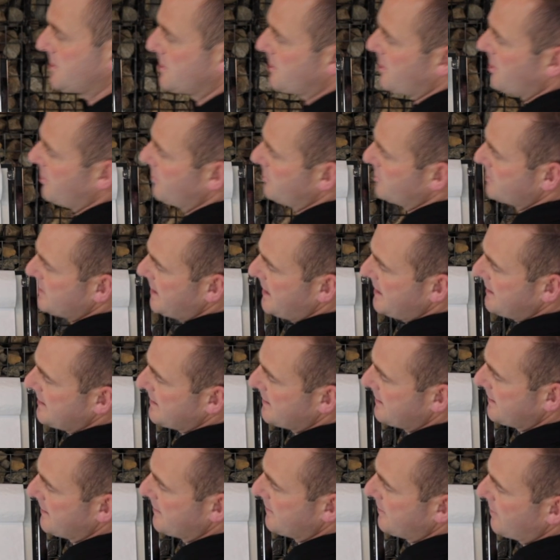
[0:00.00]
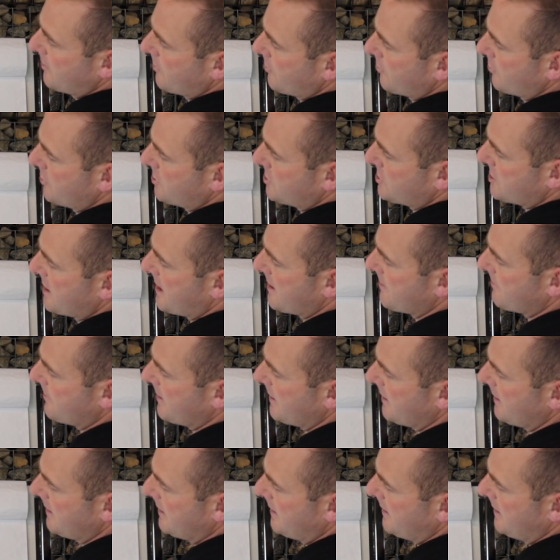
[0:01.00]
stone's entered in through the
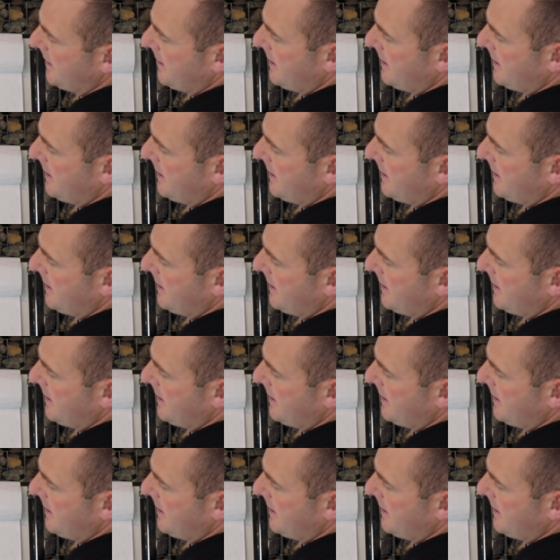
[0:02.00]
chamber,